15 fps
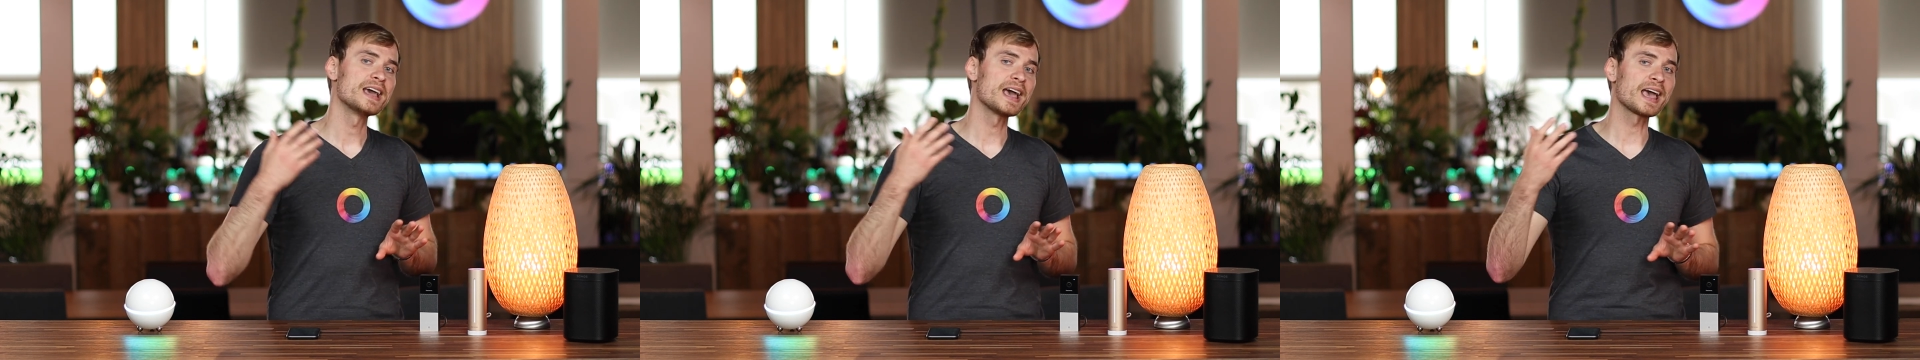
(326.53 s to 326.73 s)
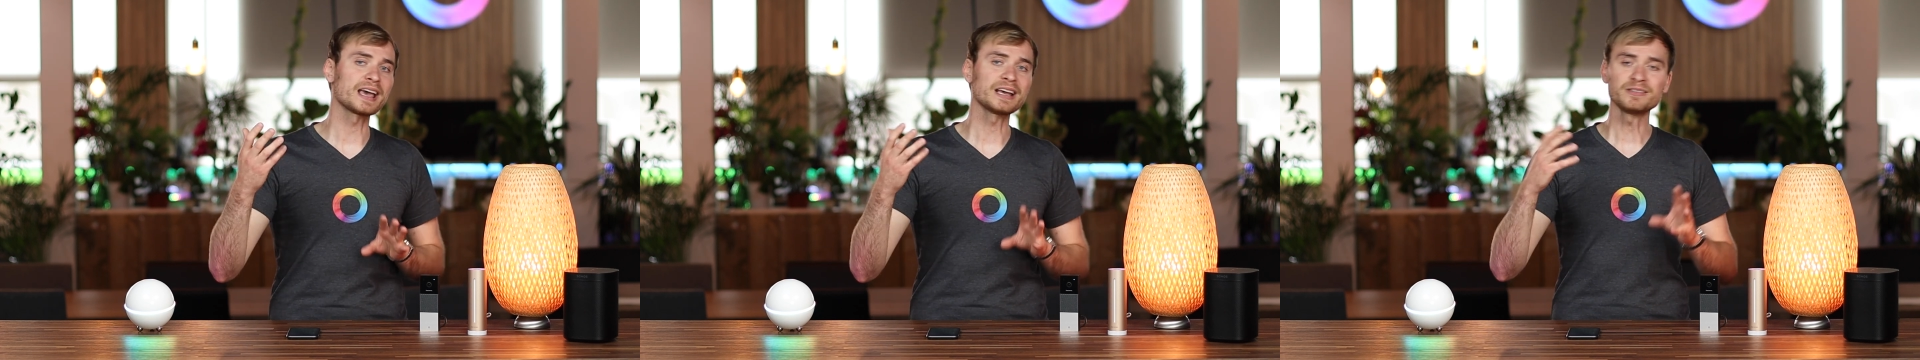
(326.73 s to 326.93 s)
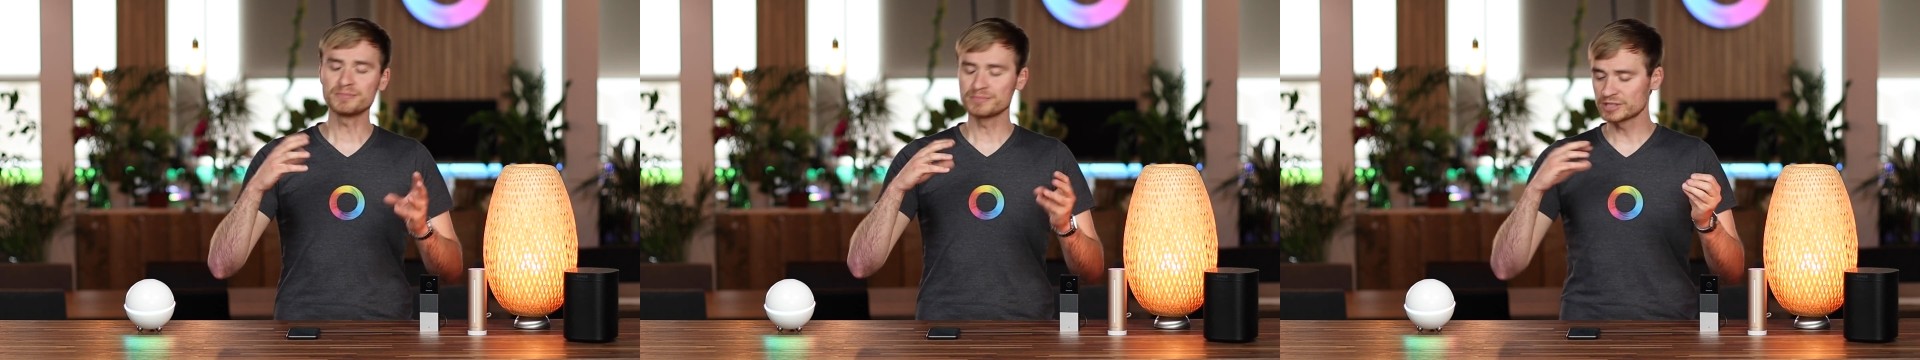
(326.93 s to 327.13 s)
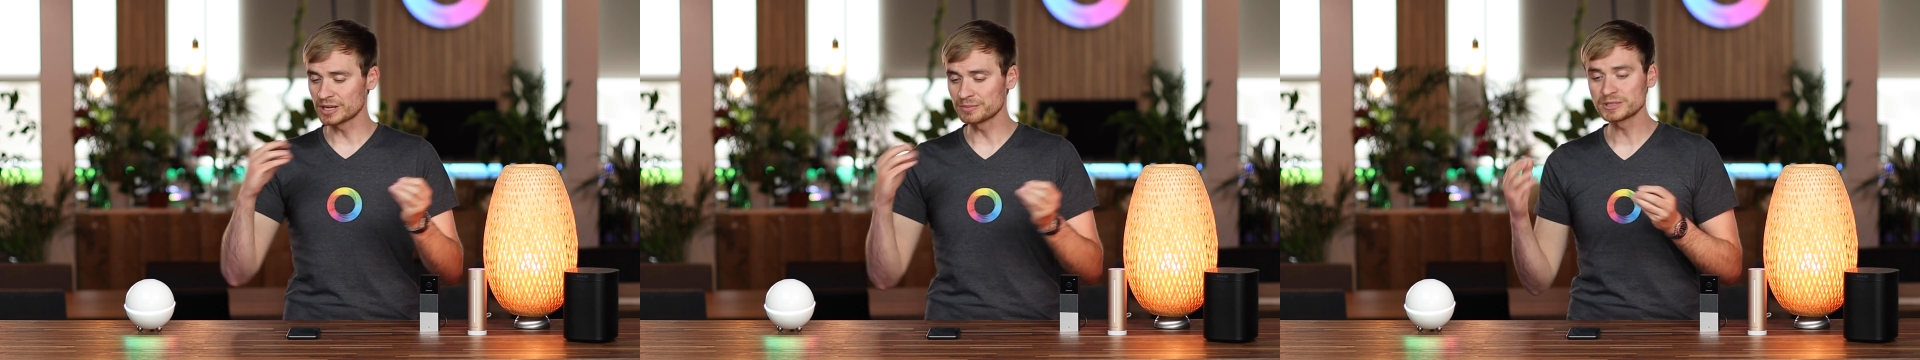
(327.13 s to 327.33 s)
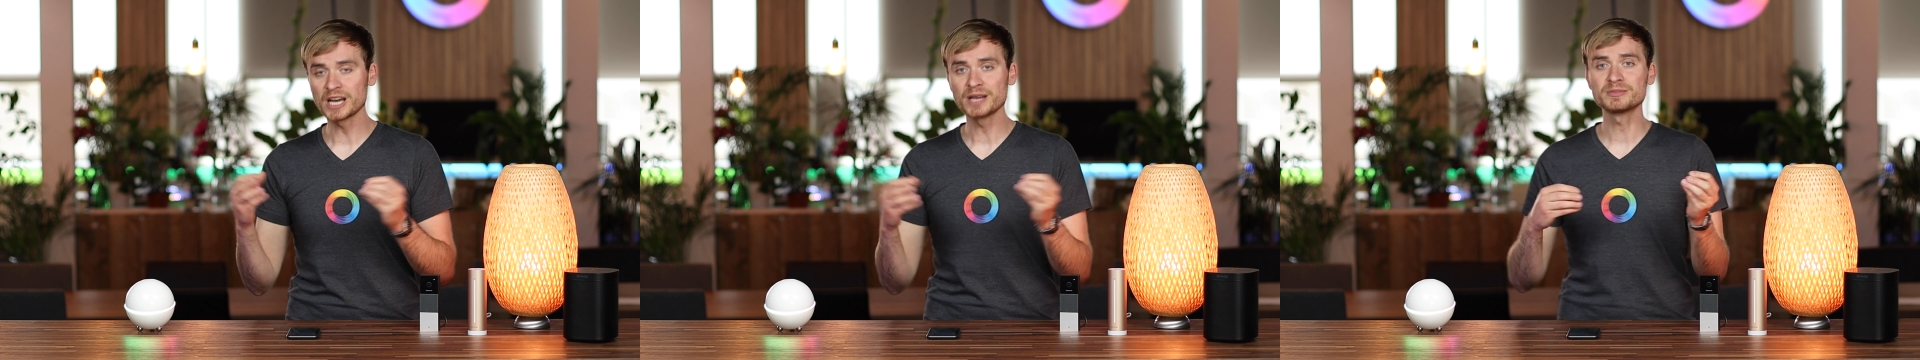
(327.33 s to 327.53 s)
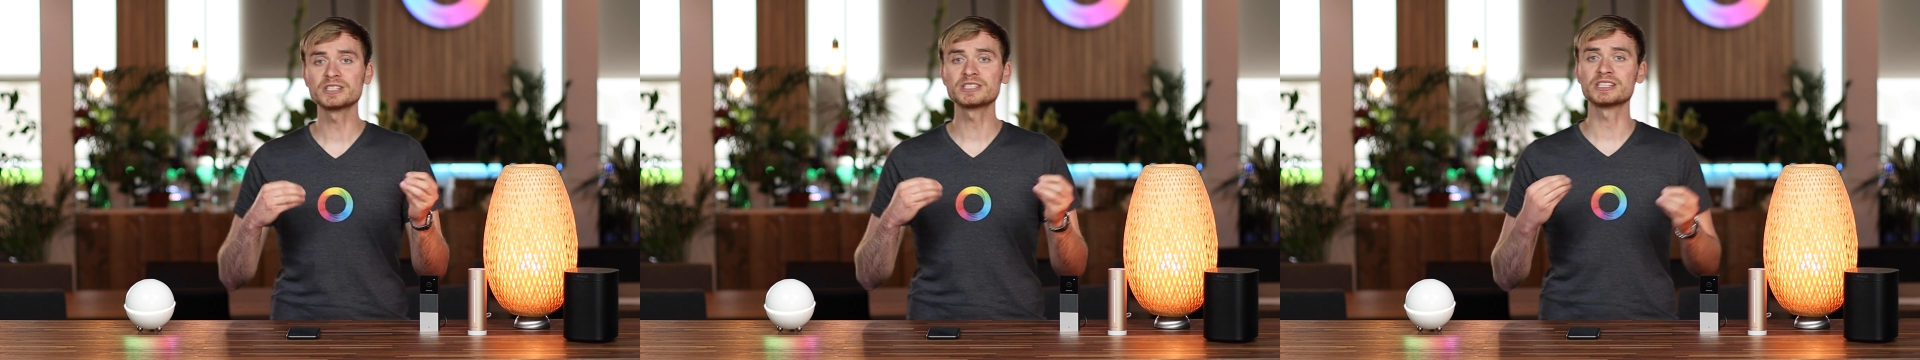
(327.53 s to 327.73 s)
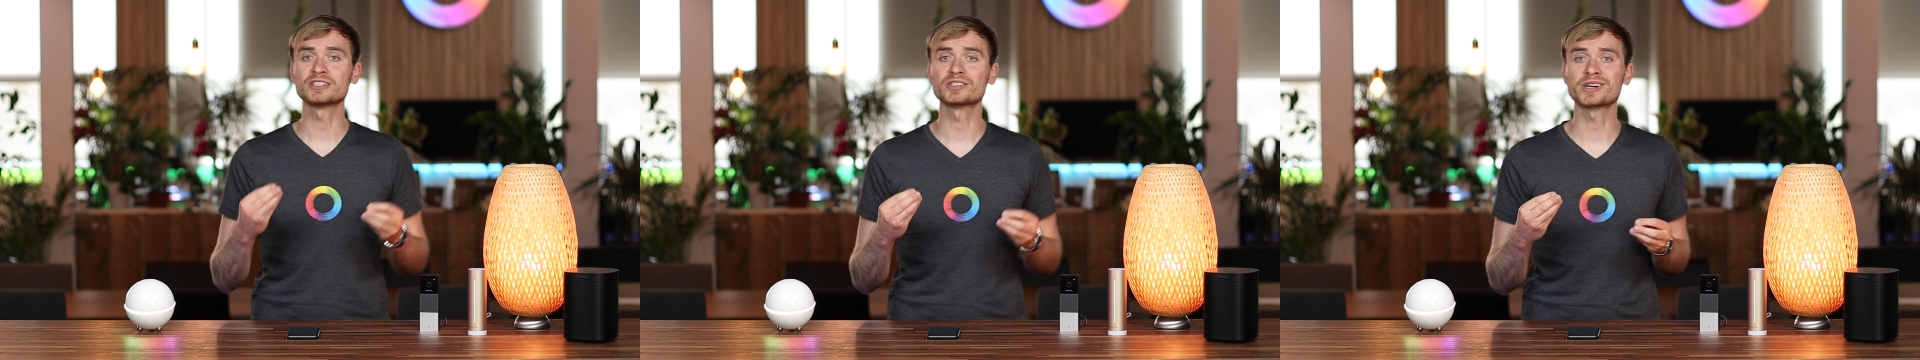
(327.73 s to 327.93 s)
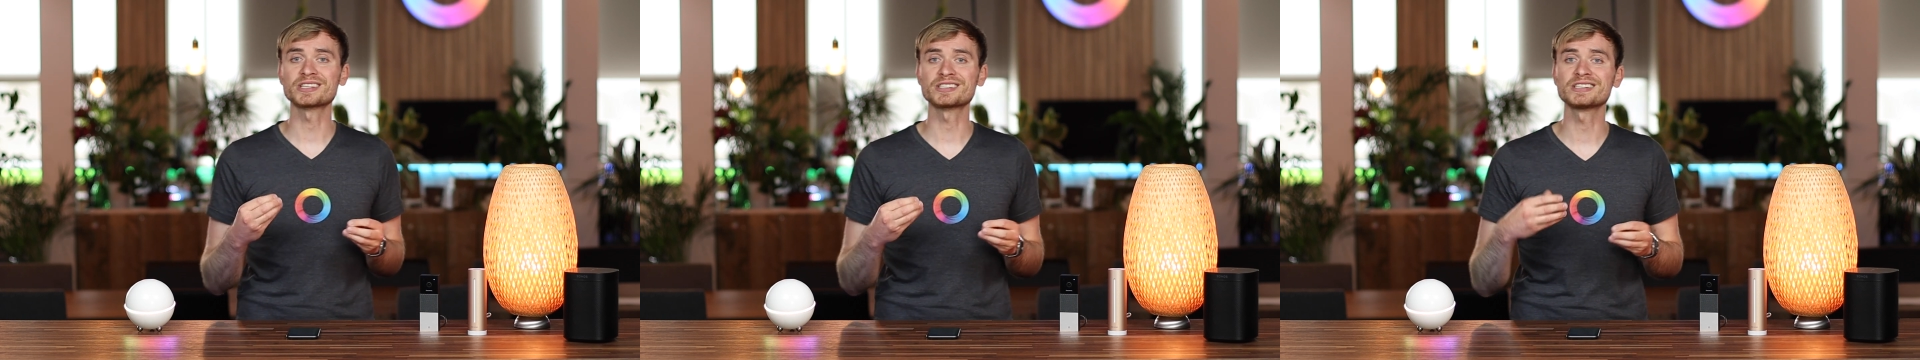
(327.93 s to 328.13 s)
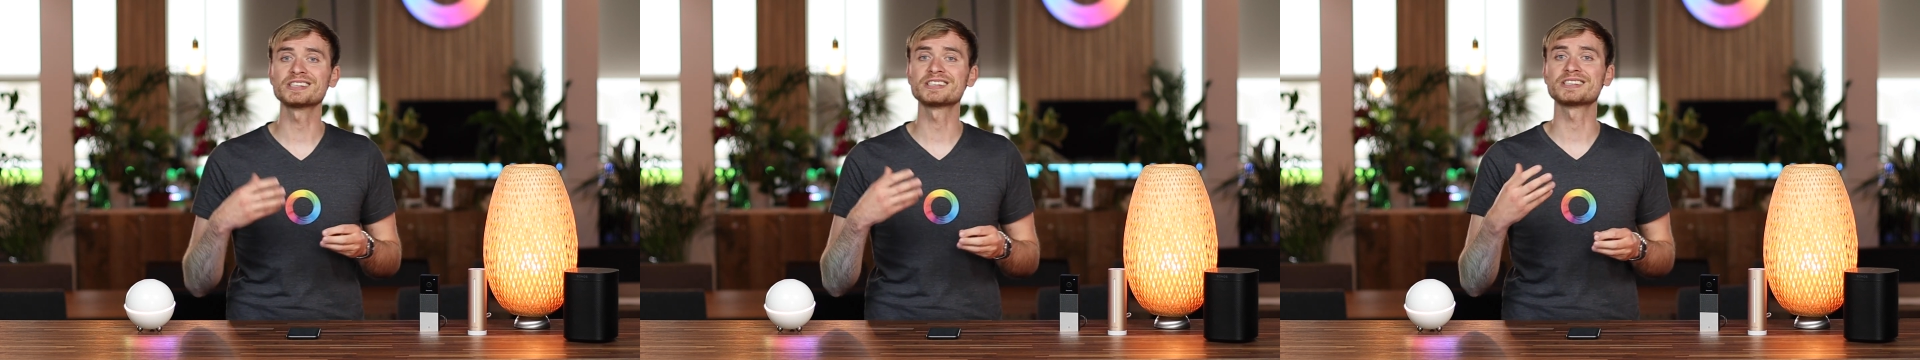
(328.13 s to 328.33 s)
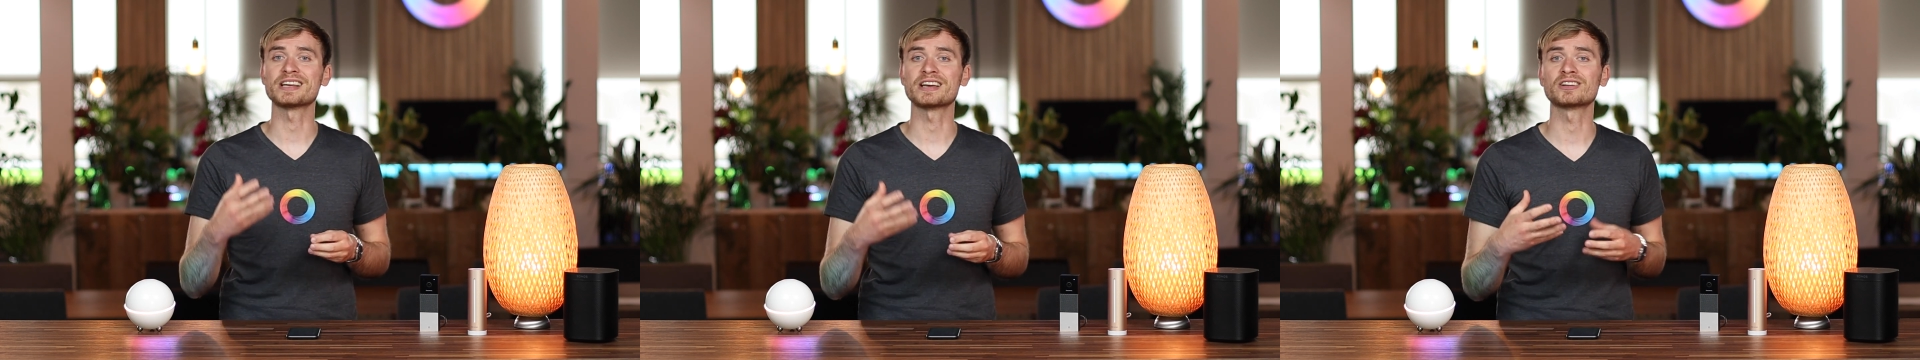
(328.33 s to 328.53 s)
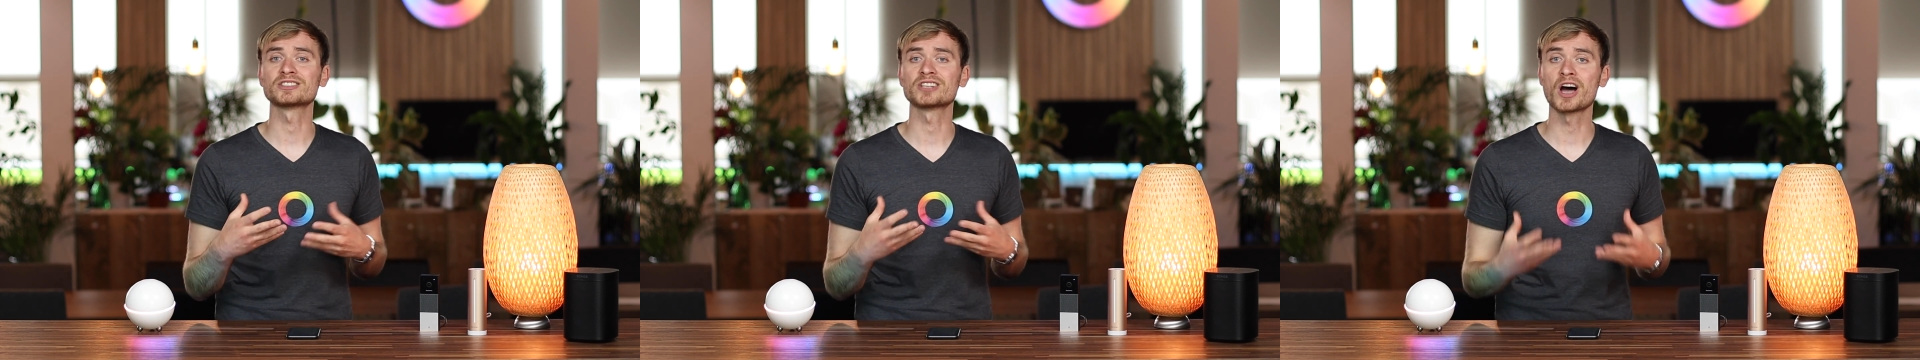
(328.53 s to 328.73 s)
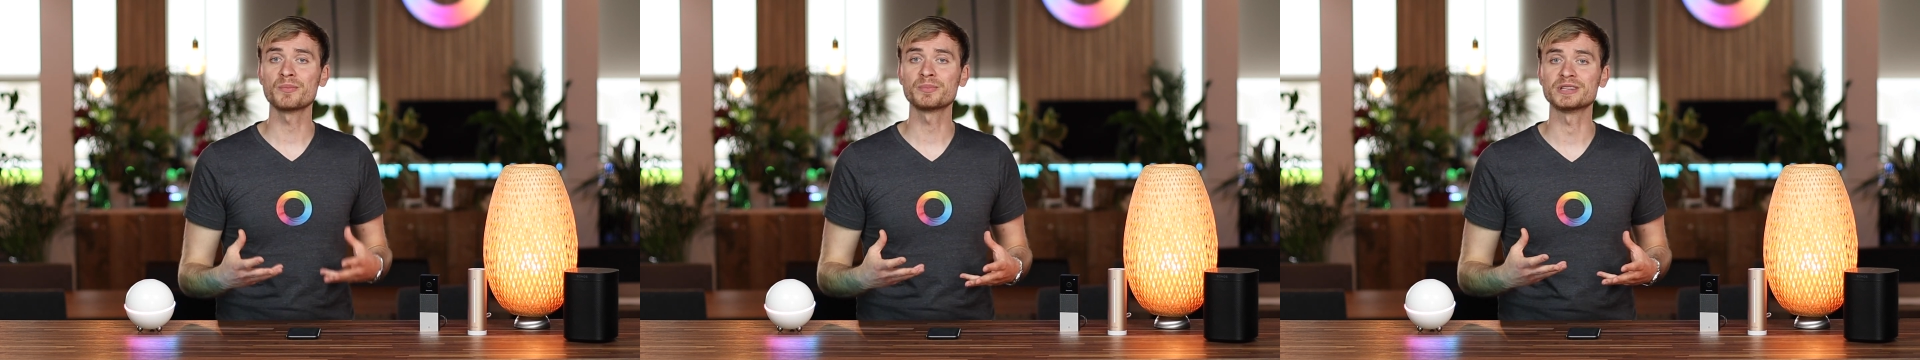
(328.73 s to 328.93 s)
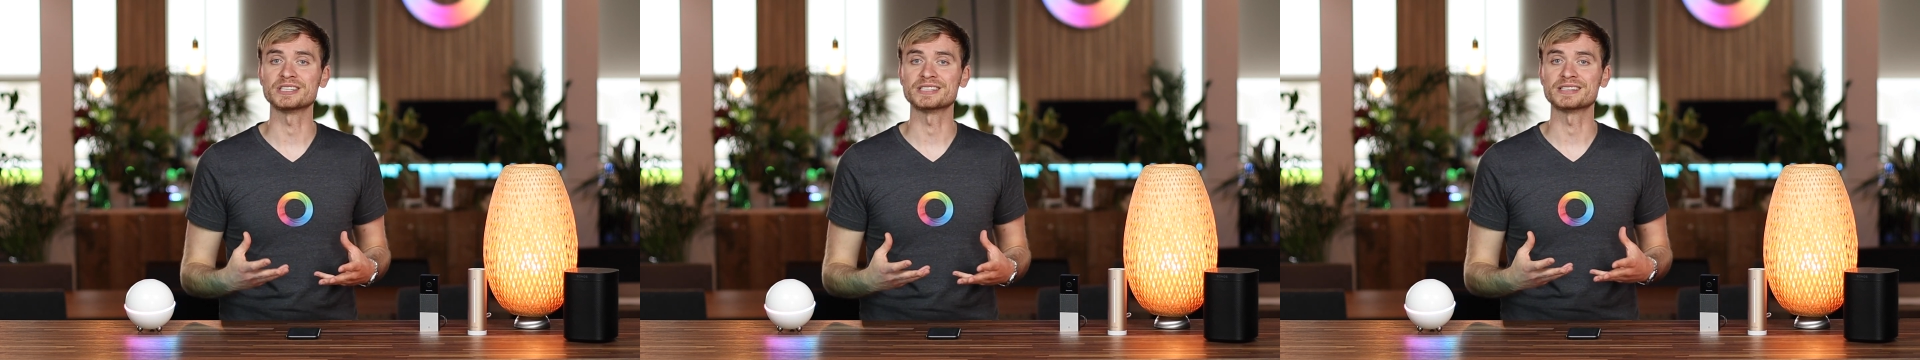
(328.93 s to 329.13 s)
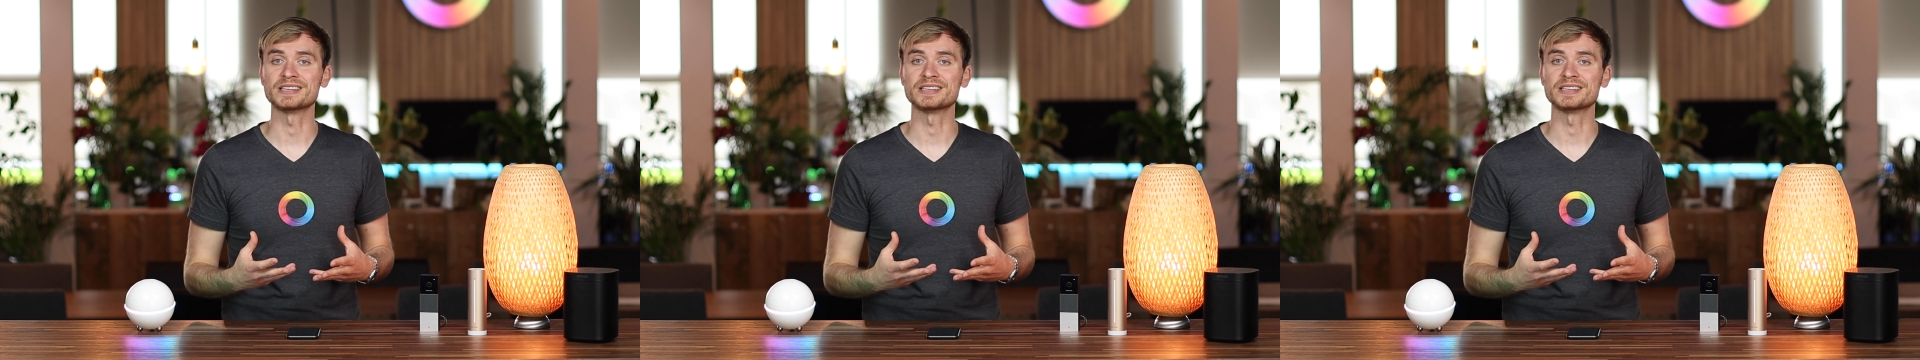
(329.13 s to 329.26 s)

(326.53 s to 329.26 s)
And sometimes it's interesting to stay on top of these